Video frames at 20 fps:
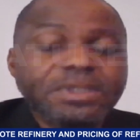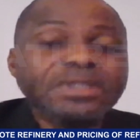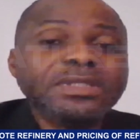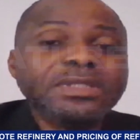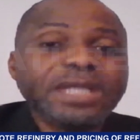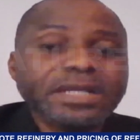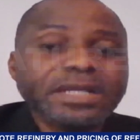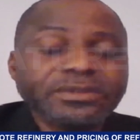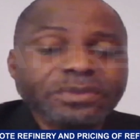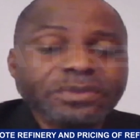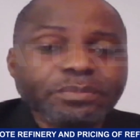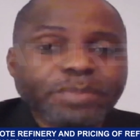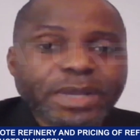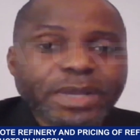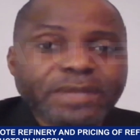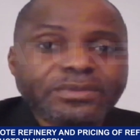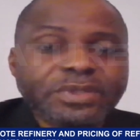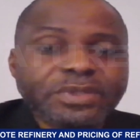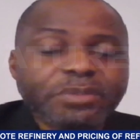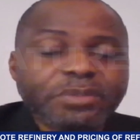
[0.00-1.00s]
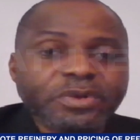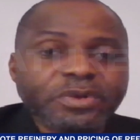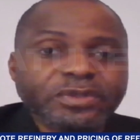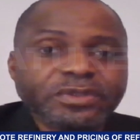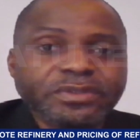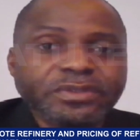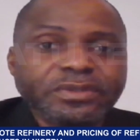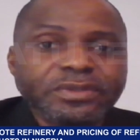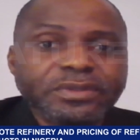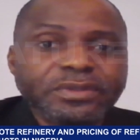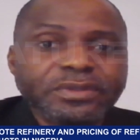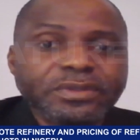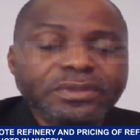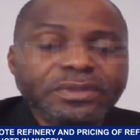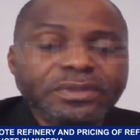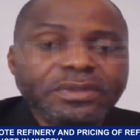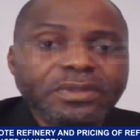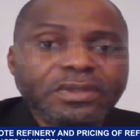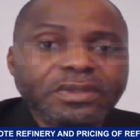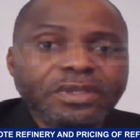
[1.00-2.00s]
3,000 pounds a month.
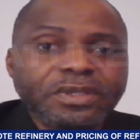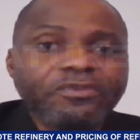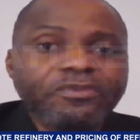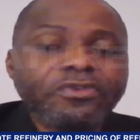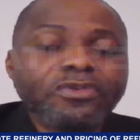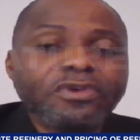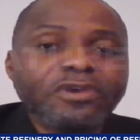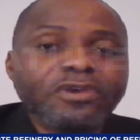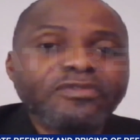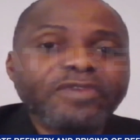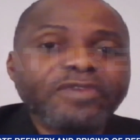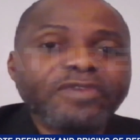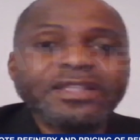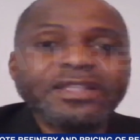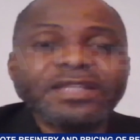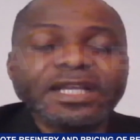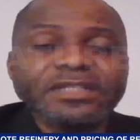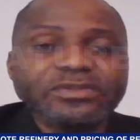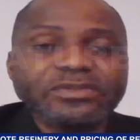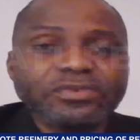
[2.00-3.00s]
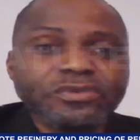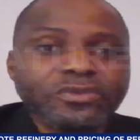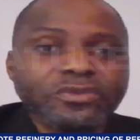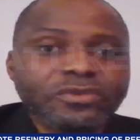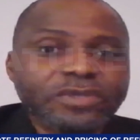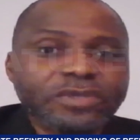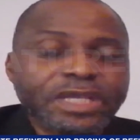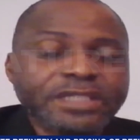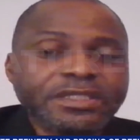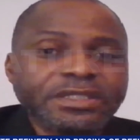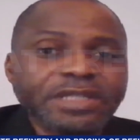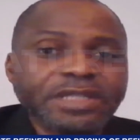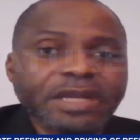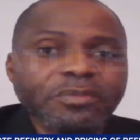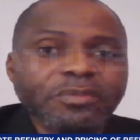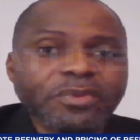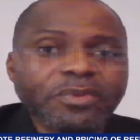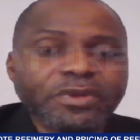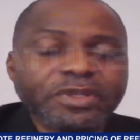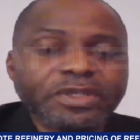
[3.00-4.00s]
If you convert that to
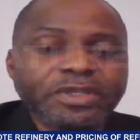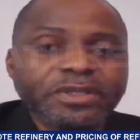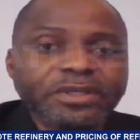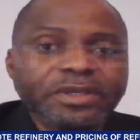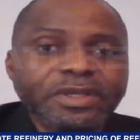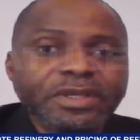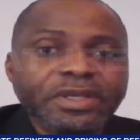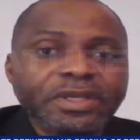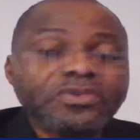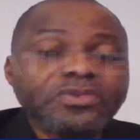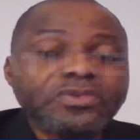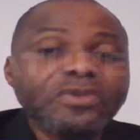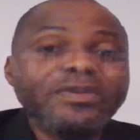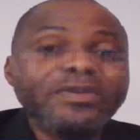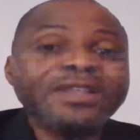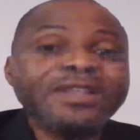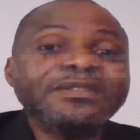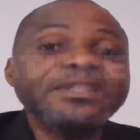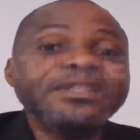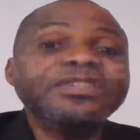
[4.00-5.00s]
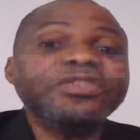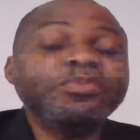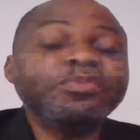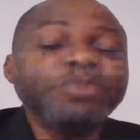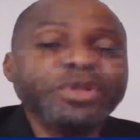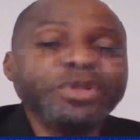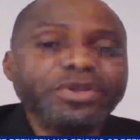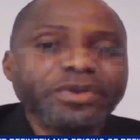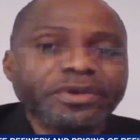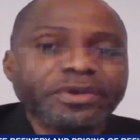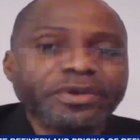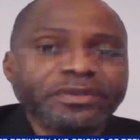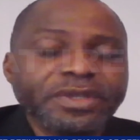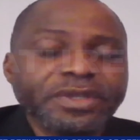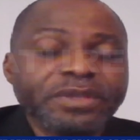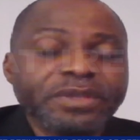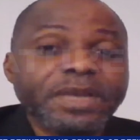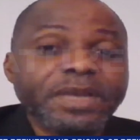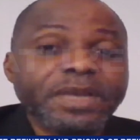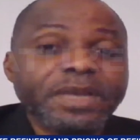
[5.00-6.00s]
Nigerian money, it's over 6 million.
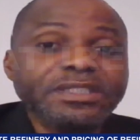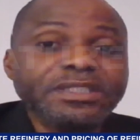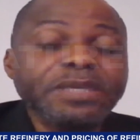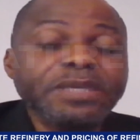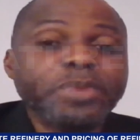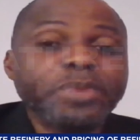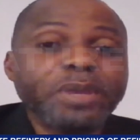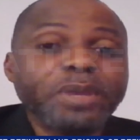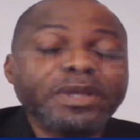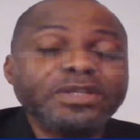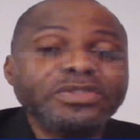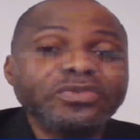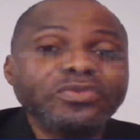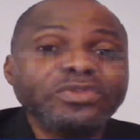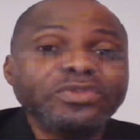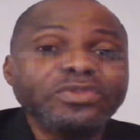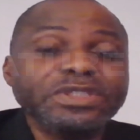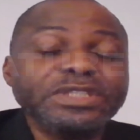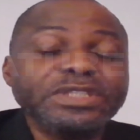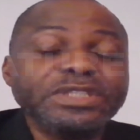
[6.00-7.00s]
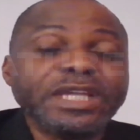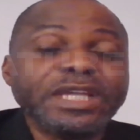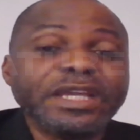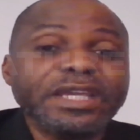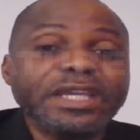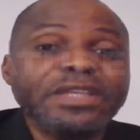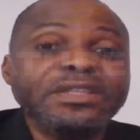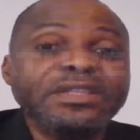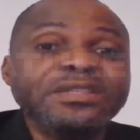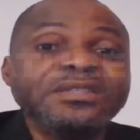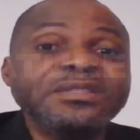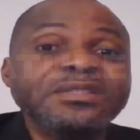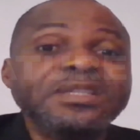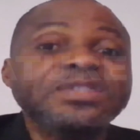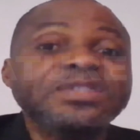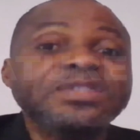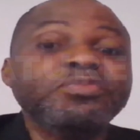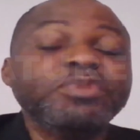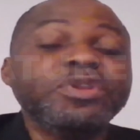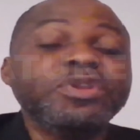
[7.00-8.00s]
Imagine a primary school teacher earning
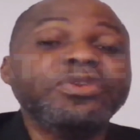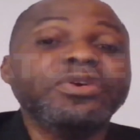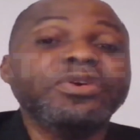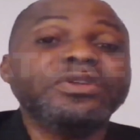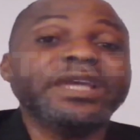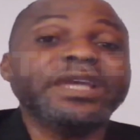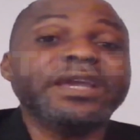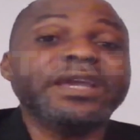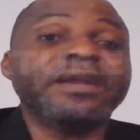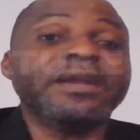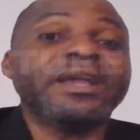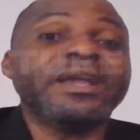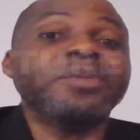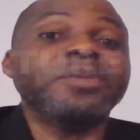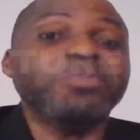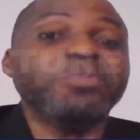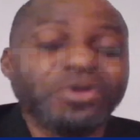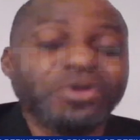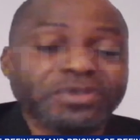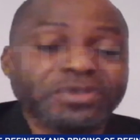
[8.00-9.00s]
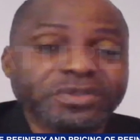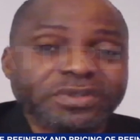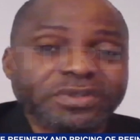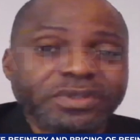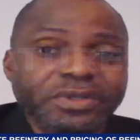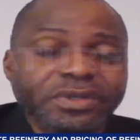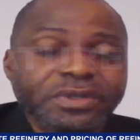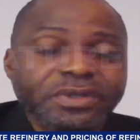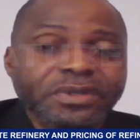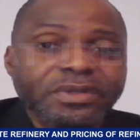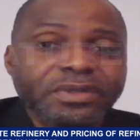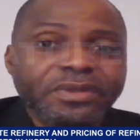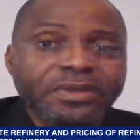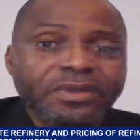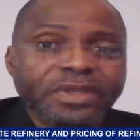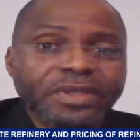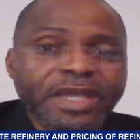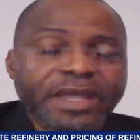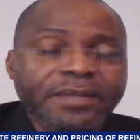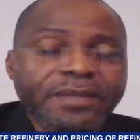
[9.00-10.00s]
6 million naira a month.
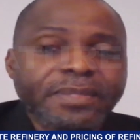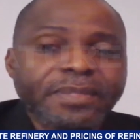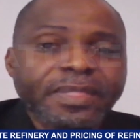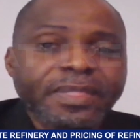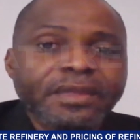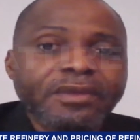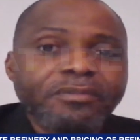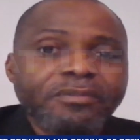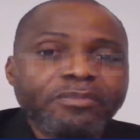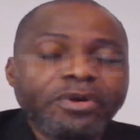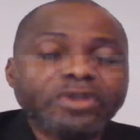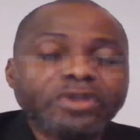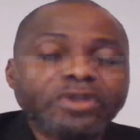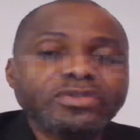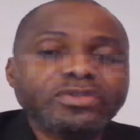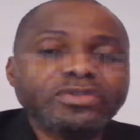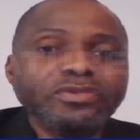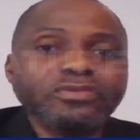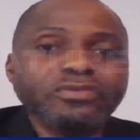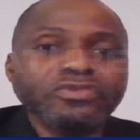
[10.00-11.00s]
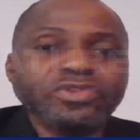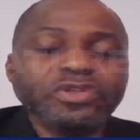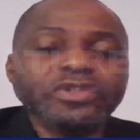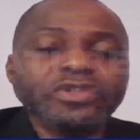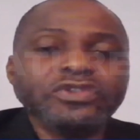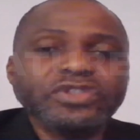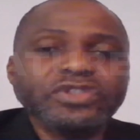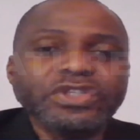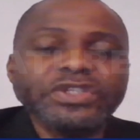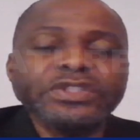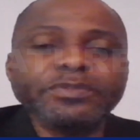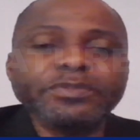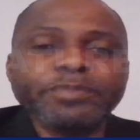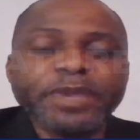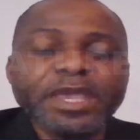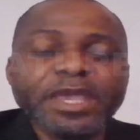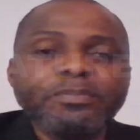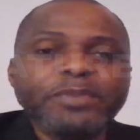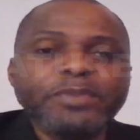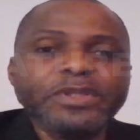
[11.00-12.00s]
Yeah, but she's
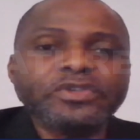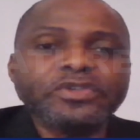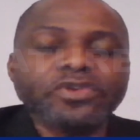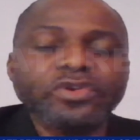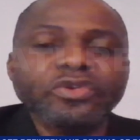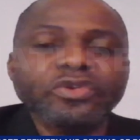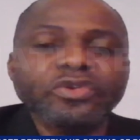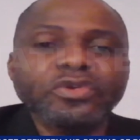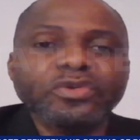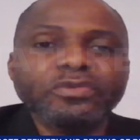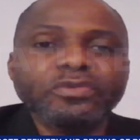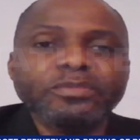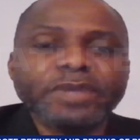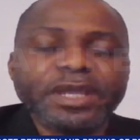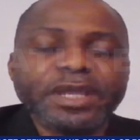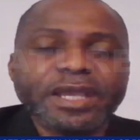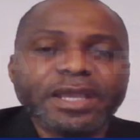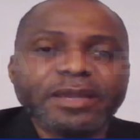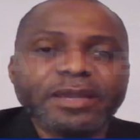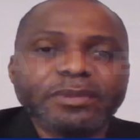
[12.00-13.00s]
paying petroleum